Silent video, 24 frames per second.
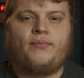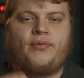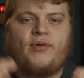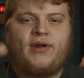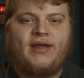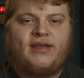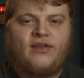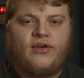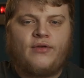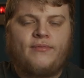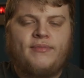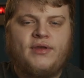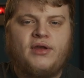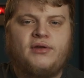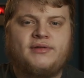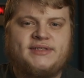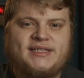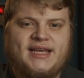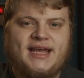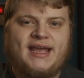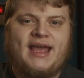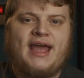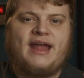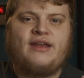Bring your
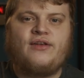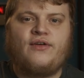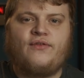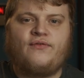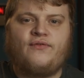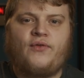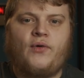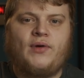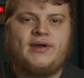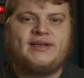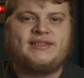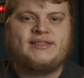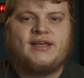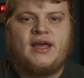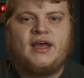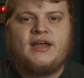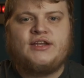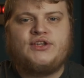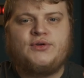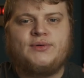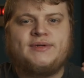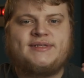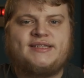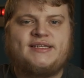music and your voice
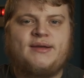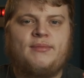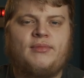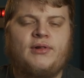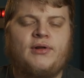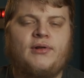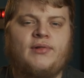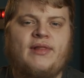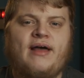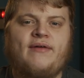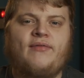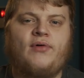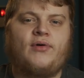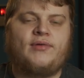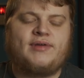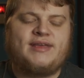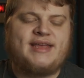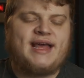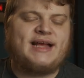to a similar level.